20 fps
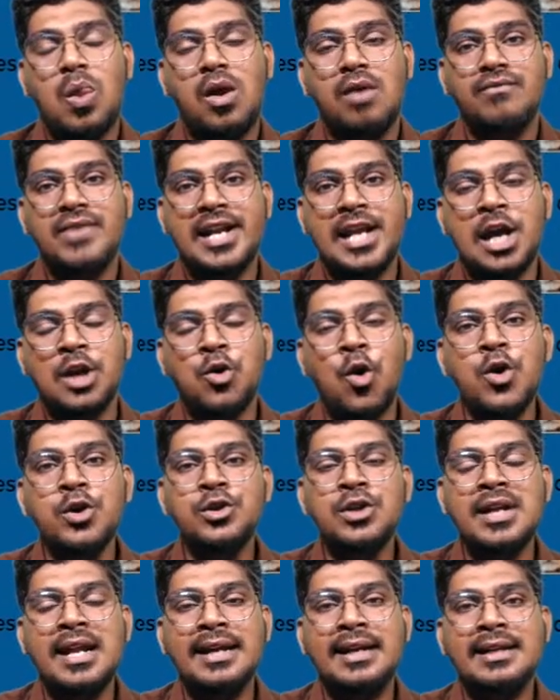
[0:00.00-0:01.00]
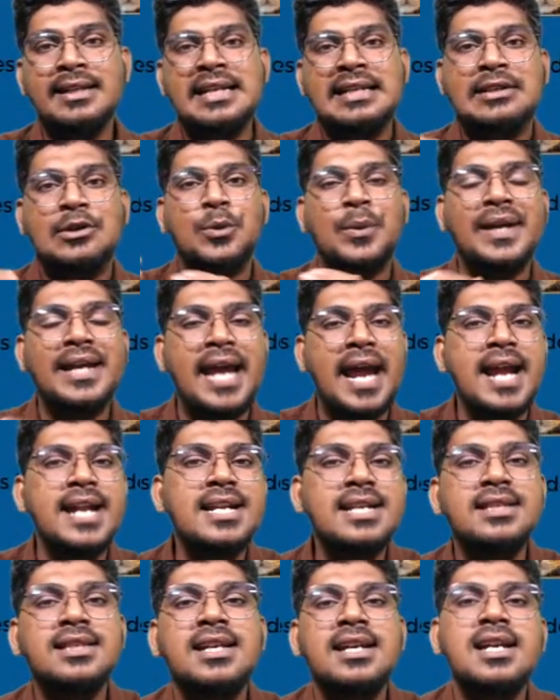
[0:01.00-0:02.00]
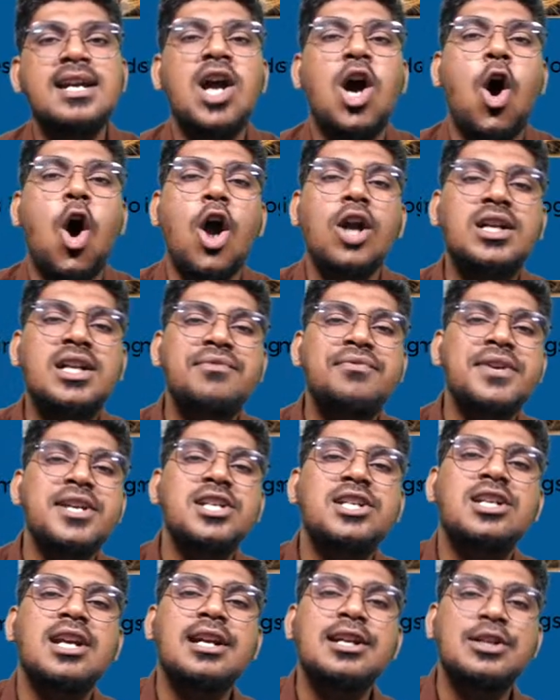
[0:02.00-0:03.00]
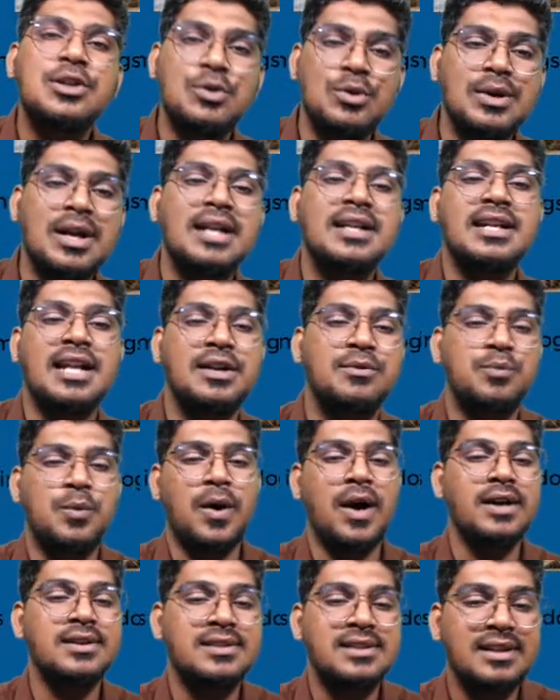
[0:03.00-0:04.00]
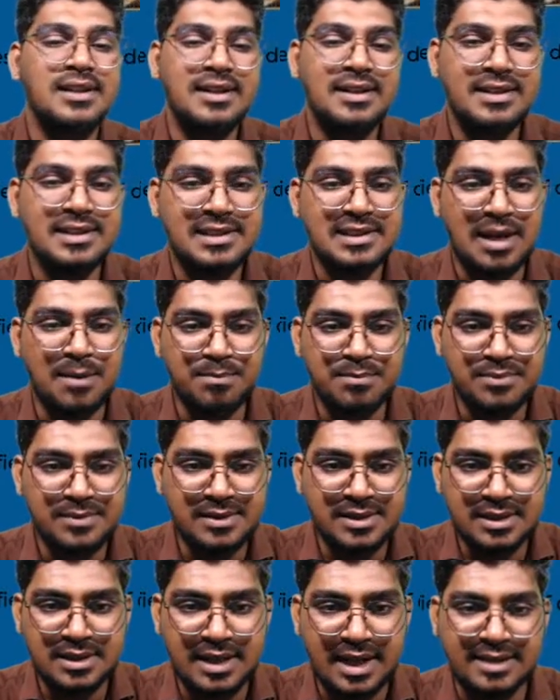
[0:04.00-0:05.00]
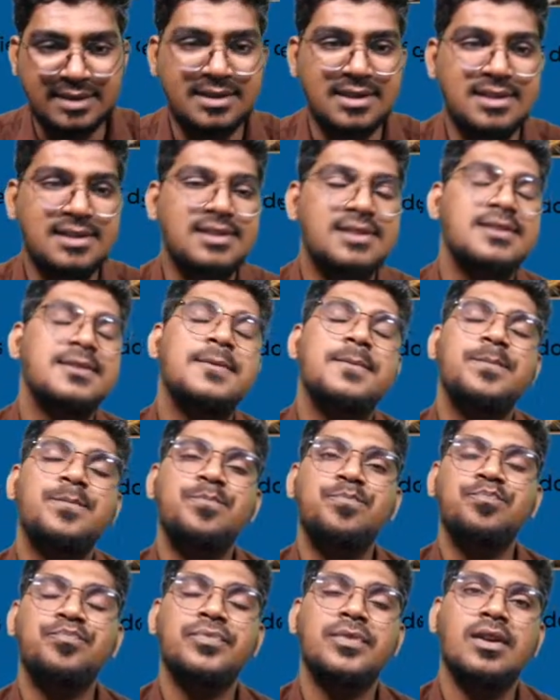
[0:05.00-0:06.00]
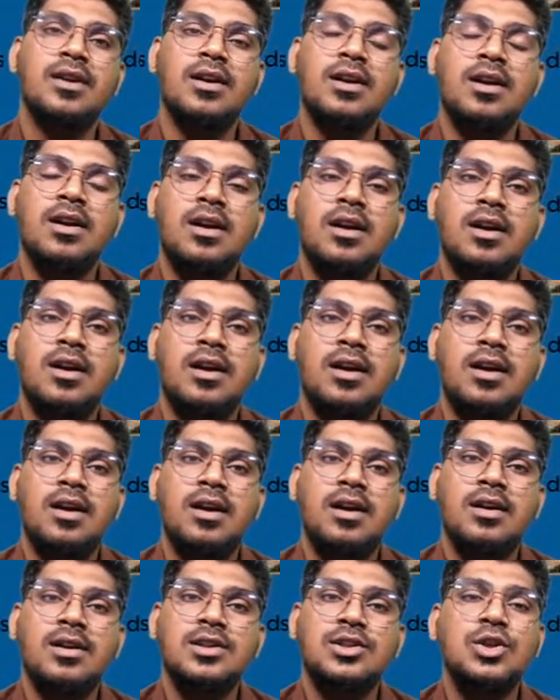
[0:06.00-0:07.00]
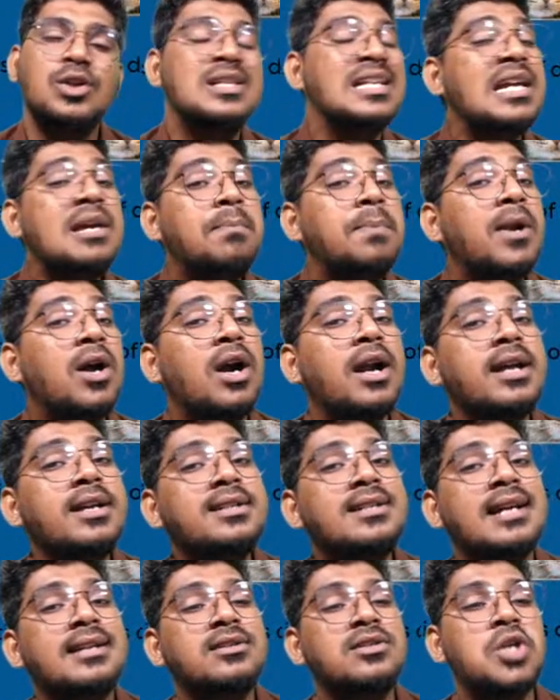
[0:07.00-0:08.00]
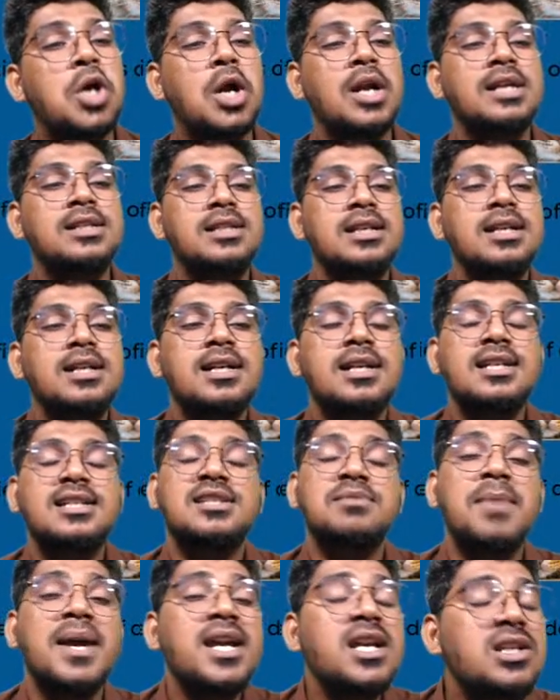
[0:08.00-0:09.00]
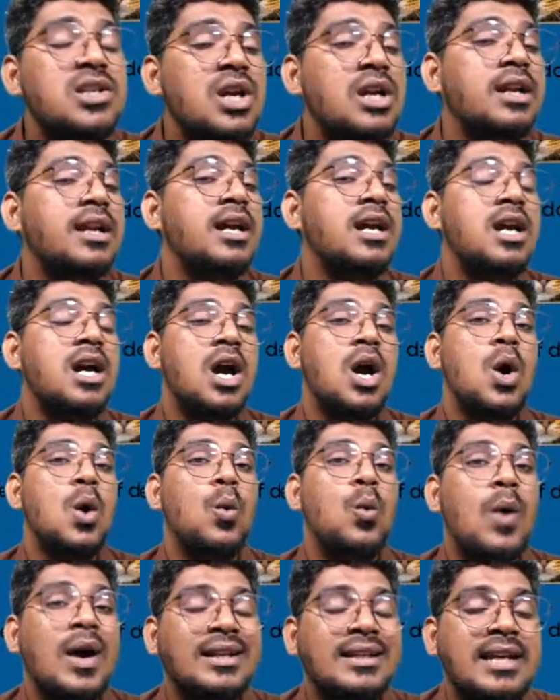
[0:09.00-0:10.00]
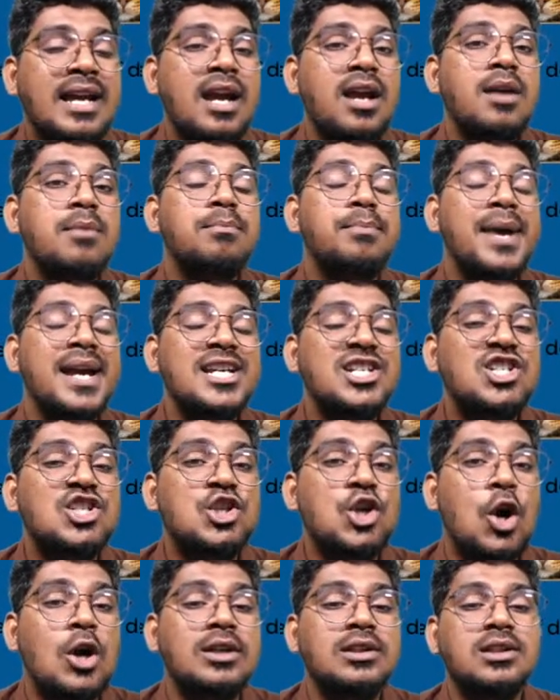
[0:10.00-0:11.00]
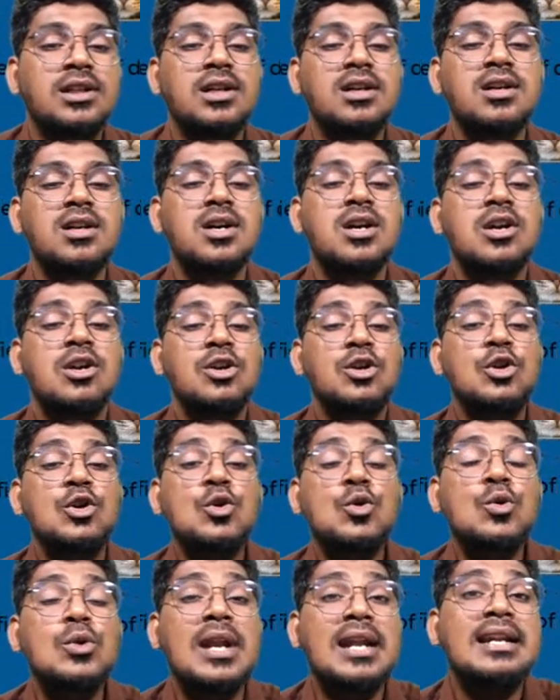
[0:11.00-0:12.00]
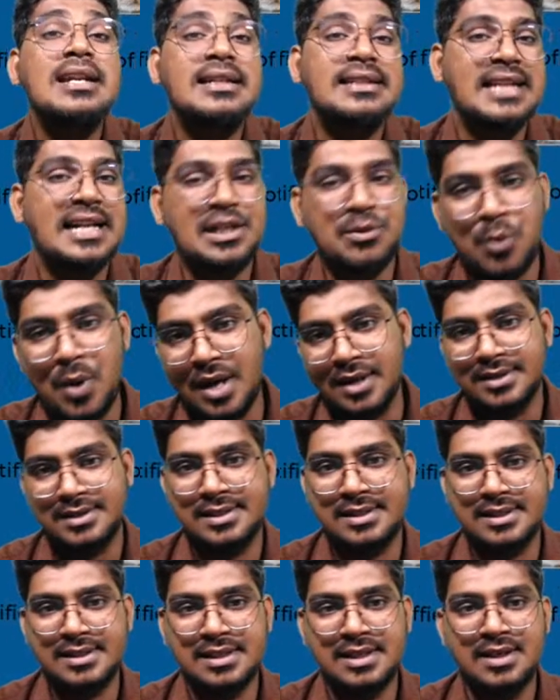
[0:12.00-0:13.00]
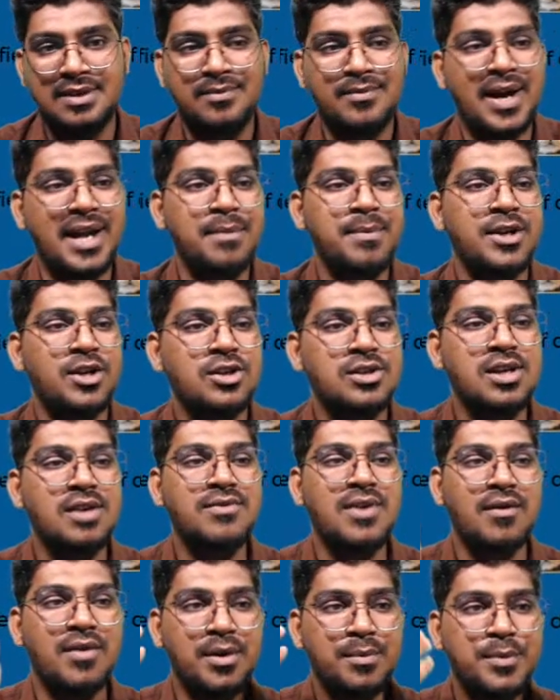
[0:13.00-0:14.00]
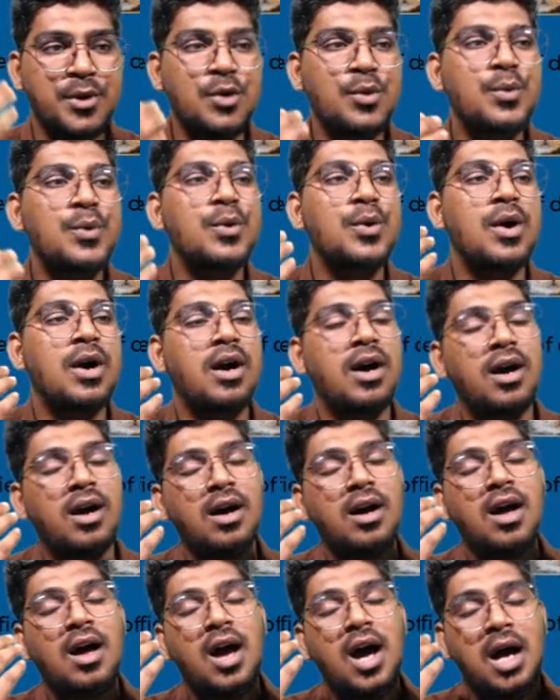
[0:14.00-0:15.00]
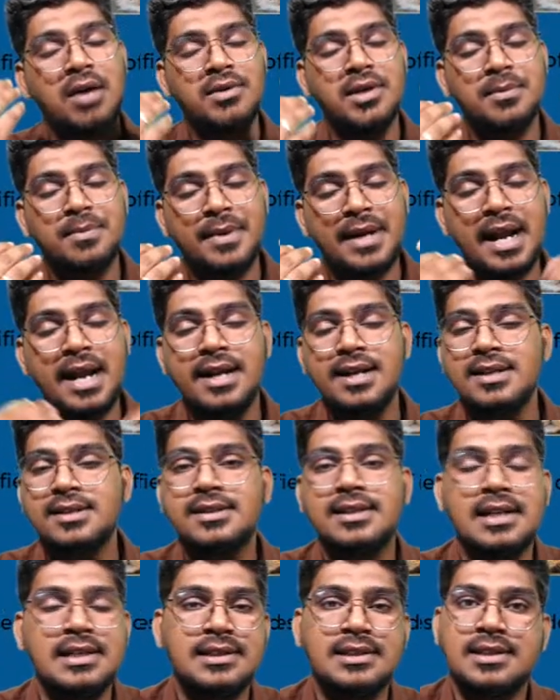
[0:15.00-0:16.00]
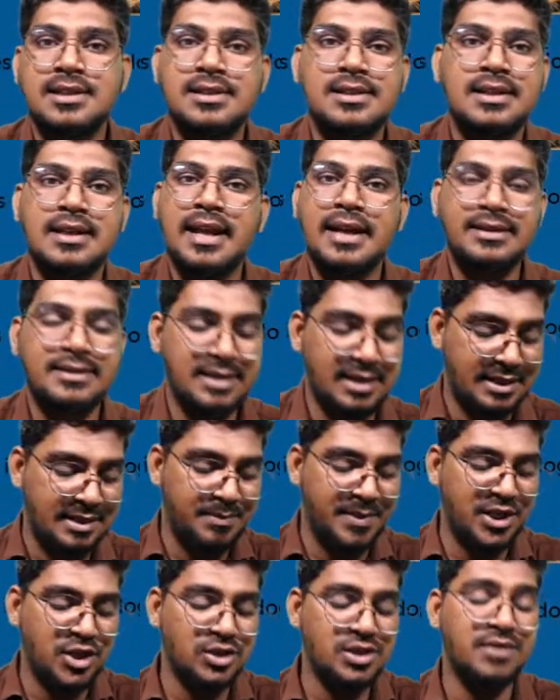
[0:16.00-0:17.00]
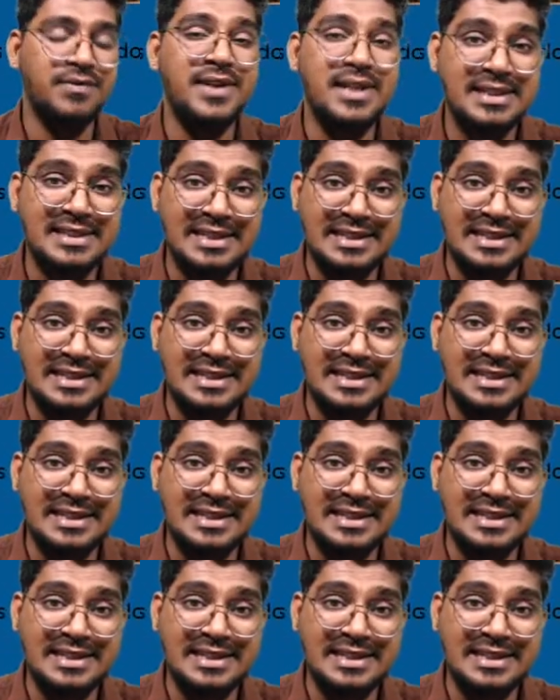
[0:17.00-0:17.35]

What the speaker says: when you are going to creating the artificial neural networks, it is comes like this. So deep learning technology is majorly working based on the neural networks. Why? Because of our view, our brain is consist like that, because of it is